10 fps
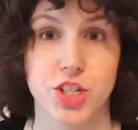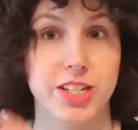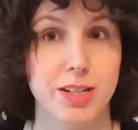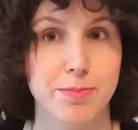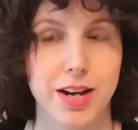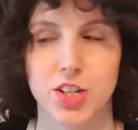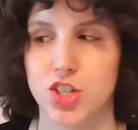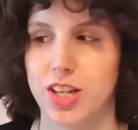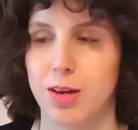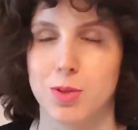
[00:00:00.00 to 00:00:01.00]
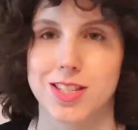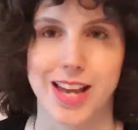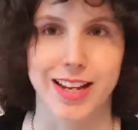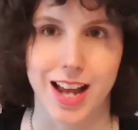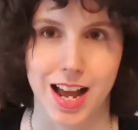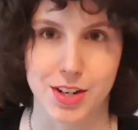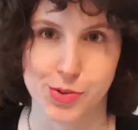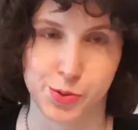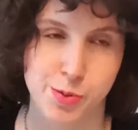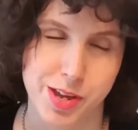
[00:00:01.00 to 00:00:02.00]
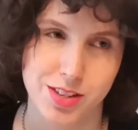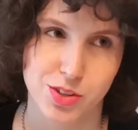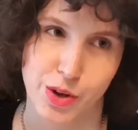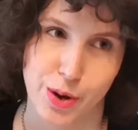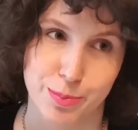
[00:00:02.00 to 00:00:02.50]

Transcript: but she did manage to get one secondhand for me,